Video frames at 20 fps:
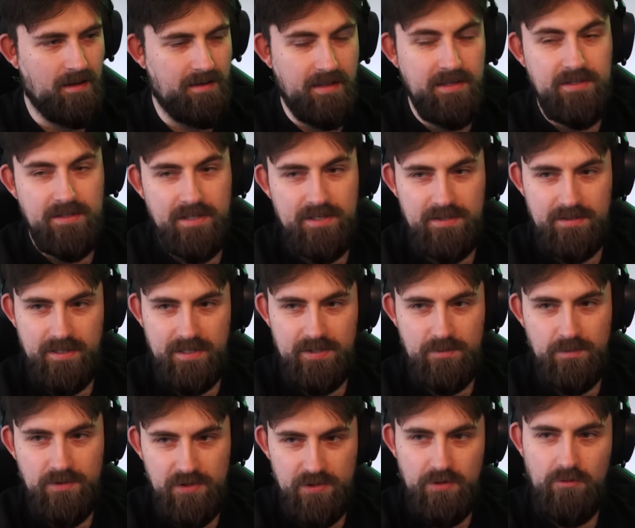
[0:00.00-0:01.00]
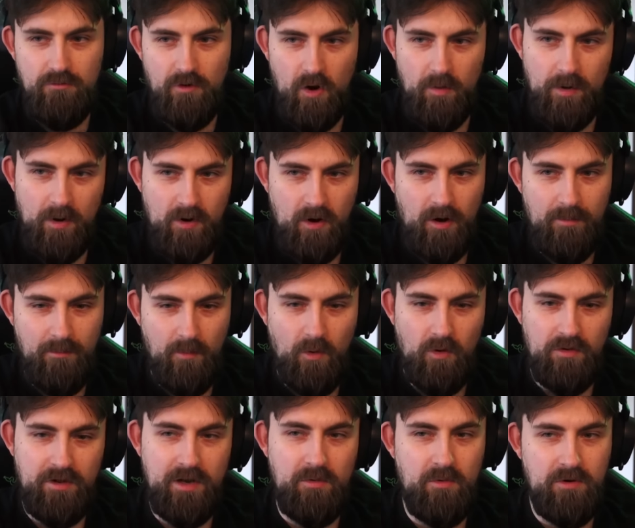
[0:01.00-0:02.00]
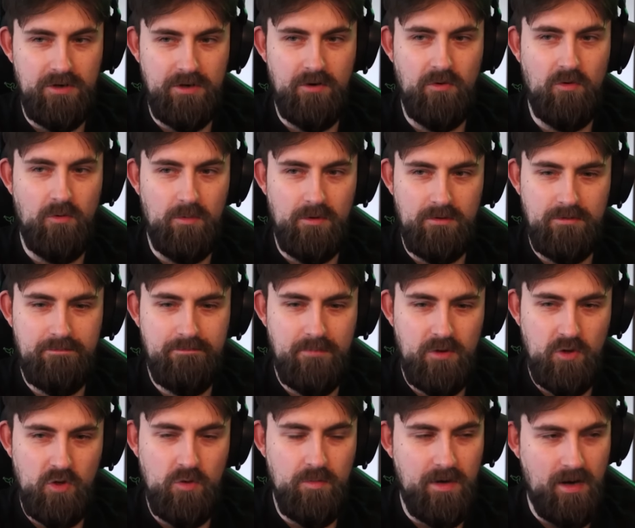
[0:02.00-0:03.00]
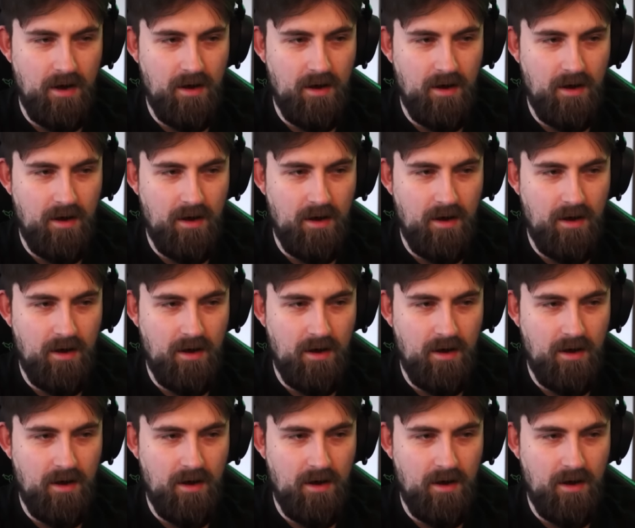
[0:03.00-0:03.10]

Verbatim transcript: this, this, this would suit Robocop more than it would a normal human